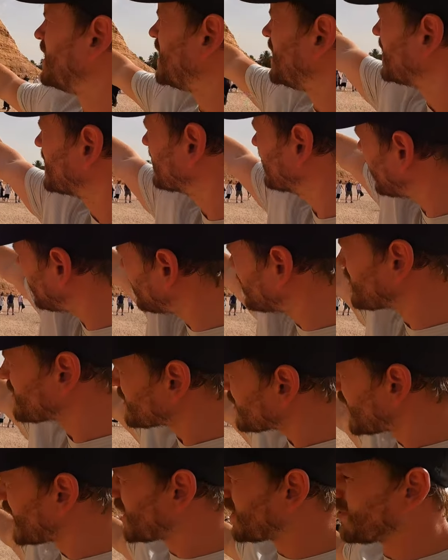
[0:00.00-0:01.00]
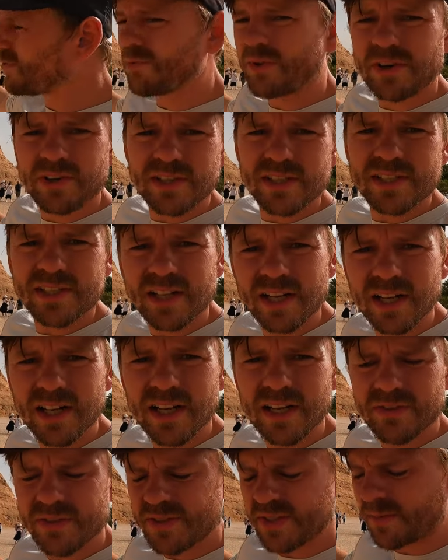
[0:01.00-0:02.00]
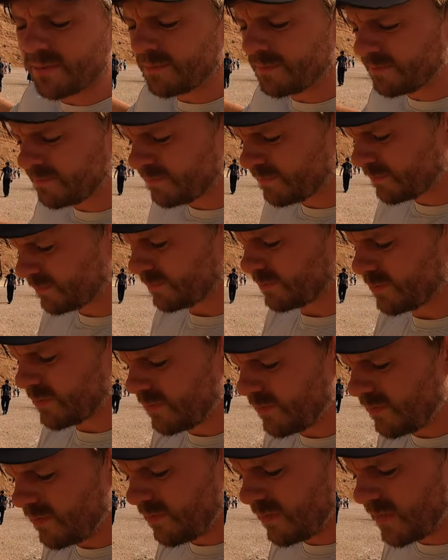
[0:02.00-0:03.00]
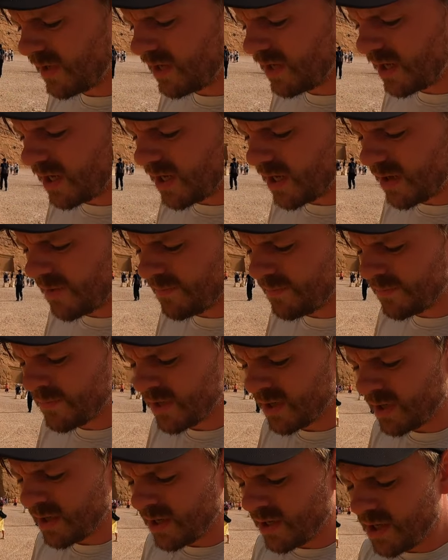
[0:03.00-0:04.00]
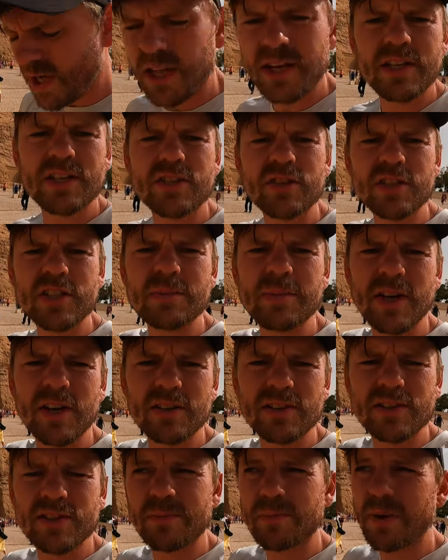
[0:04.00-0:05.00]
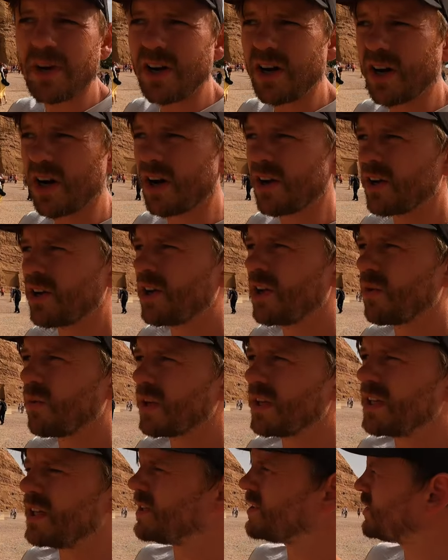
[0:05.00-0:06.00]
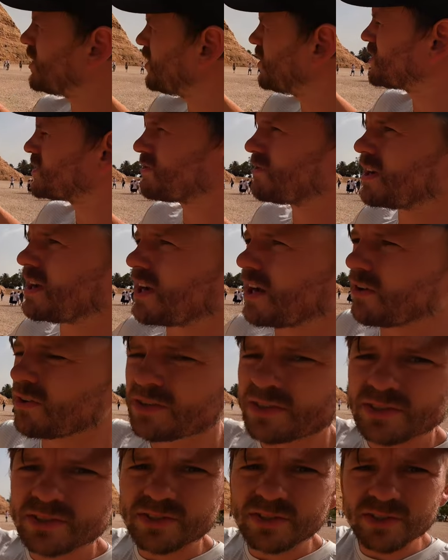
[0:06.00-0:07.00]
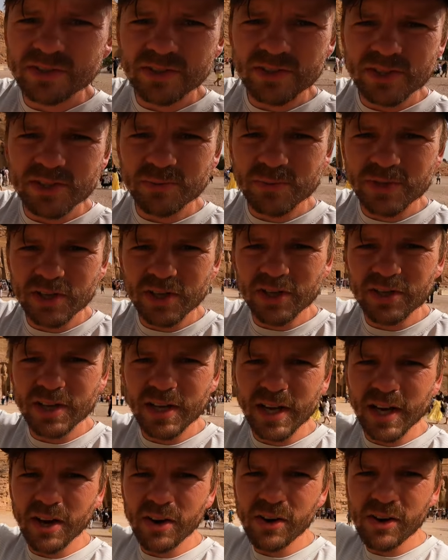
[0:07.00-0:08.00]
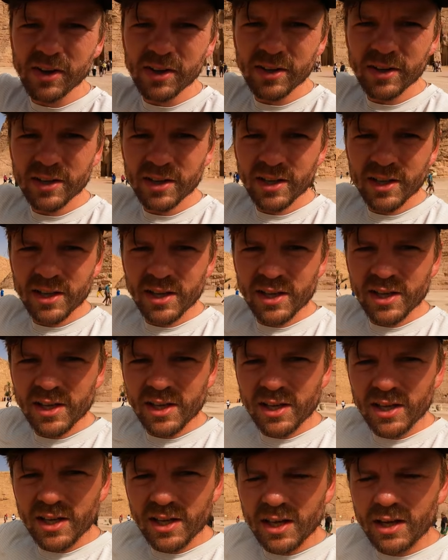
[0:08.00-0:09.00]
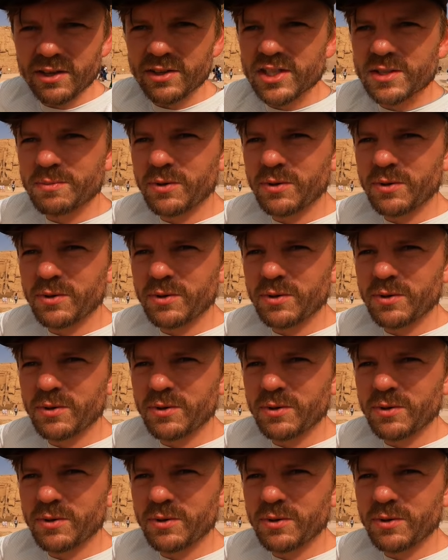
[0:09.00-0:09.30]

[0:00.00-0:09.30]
He scales down one of these cliffs um, and he's just about to depart when he turns around, just as we are now, and